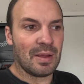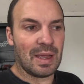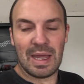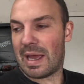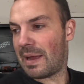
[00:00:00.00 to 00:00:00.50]

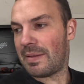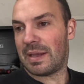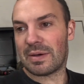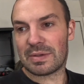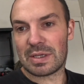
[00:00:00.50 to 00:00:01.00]
And
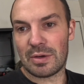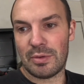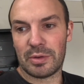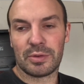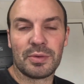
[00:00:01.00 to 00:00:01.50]
then I've just got to
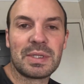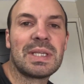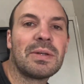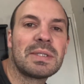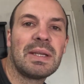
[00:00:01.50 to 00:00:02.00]
order all the
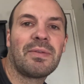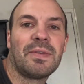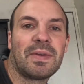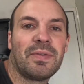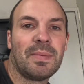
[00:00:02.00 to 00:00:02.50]
seals and
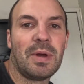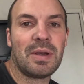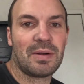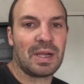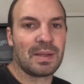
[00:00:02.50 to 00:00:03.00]
everything for the
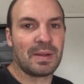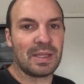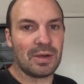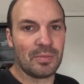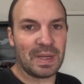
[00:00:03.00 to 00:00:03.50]
motor and I can get
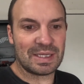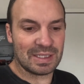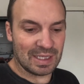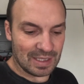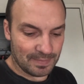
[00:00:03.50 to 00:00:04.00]
that all back
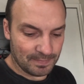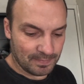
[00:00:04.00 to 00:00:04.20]
together.